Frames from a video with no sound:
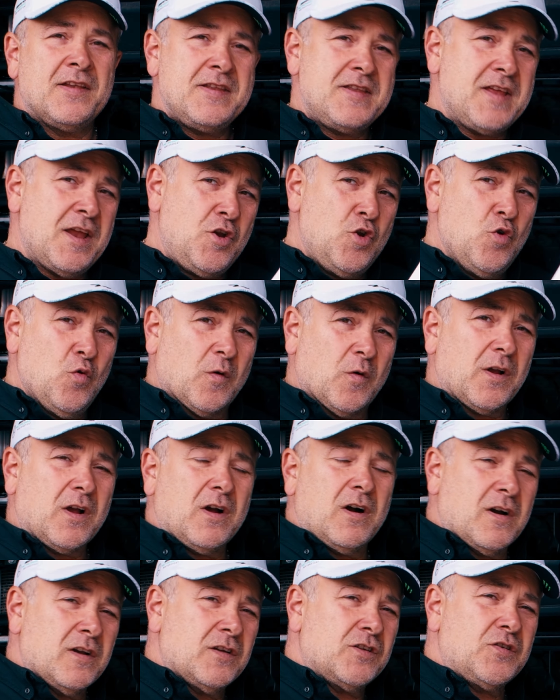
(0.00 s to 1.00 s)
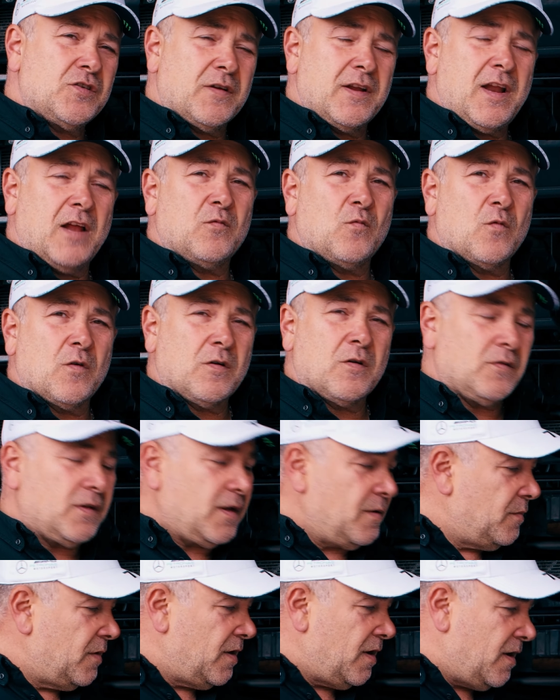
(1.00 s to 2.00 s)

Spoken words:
The newer cars, you cannot work on them.